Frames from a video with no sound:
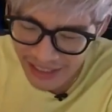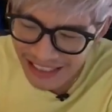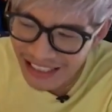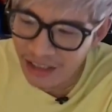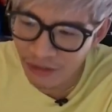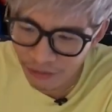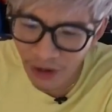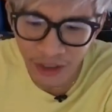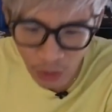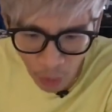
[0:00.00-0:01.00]
that I needed to
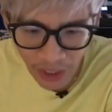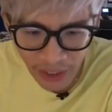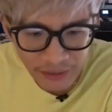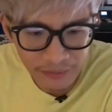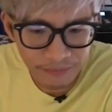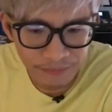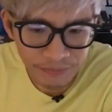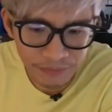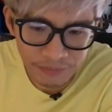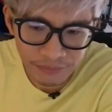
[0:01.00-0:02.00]
find quiet.
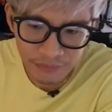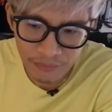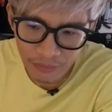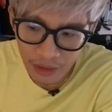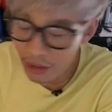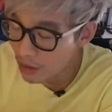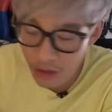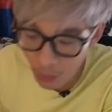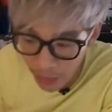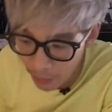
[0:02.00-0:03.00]
So I
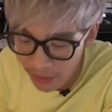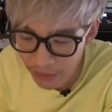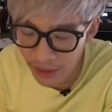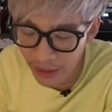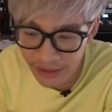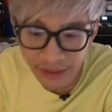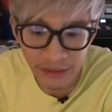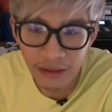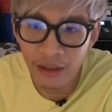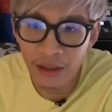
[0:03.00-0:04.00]
went away and I did it.